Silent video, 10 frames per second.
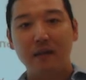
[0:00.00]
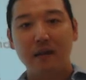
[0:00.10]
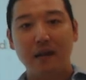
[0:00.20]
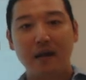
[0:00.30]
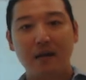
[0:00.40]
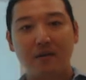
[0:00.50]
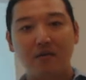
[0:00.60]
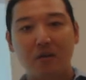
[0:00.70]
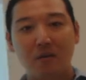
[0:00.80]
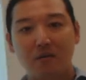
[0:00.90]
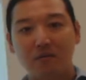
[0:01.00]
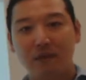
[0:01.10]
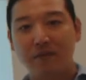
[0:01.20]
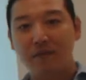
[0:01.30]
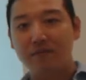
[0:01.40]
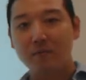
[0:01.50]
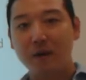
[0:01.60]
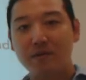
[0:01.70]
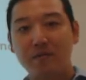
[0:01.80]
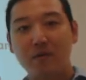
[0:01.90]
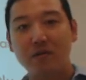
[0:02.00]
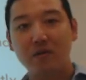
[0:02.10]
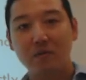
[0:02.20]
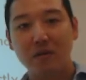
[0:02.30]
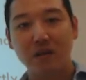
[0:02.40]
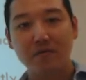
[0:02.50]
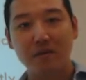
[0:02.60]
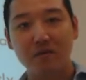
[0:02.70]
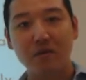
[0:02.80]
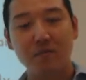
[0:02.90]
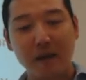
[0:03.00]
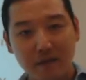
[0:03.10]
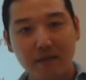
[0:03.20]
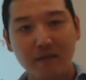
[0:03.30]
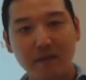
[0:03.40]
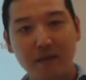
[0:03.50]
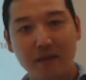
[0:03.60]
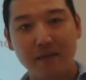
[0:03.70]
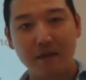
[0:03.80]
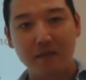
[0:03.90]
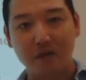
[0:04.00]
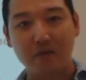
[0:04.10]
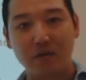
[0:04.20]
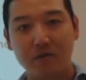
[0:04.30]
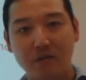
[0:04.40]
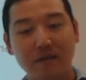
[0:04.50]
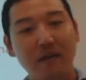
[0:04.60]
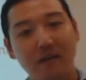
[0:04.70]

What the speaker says: There are different ways, of course, in which governments spend their resources that